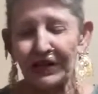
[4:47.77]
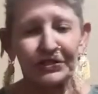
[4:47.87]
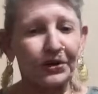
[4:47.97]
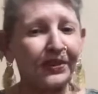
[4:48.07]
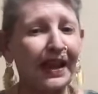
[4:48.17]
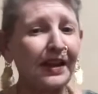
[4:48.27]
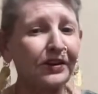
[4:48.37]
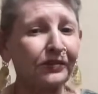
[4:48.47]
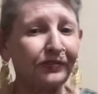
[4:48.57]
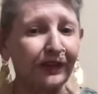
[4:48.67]
So thank
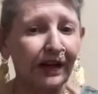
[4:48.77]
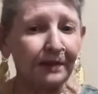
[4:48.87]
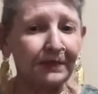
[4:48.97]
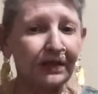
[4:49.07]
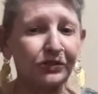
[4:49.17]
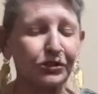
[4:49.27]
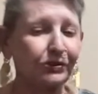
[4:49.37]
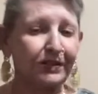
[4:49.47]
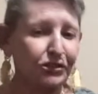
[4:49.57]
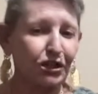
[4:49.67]
you for coming to
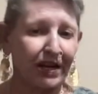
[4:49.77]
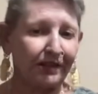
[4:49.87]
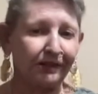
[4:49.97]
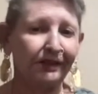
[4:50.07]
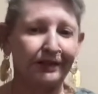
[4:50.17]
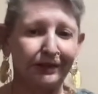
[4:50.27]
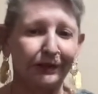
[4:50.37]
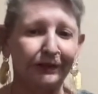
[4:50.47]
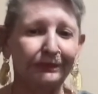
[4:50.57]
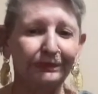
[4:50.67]
the channel here.